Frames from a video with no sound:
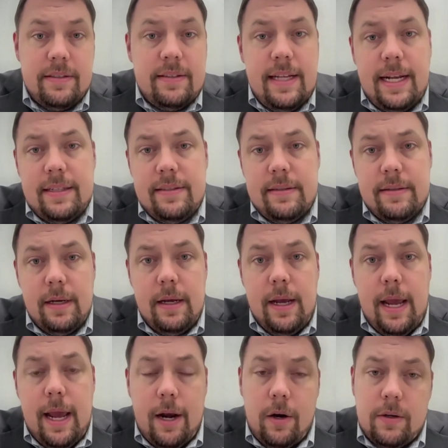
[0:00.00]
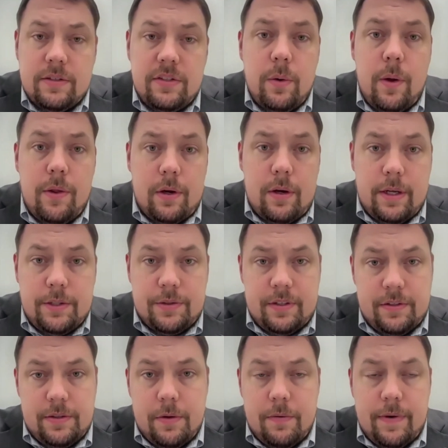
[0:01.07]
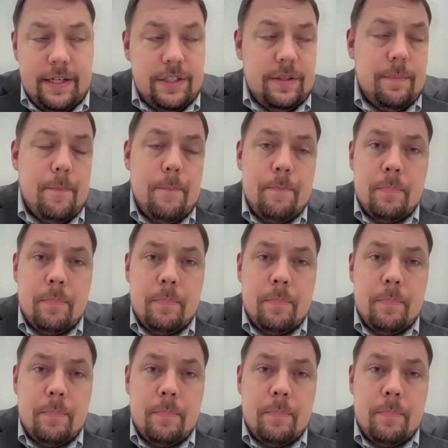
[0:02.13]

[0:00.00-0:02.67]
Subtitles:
States and also other countries in the region.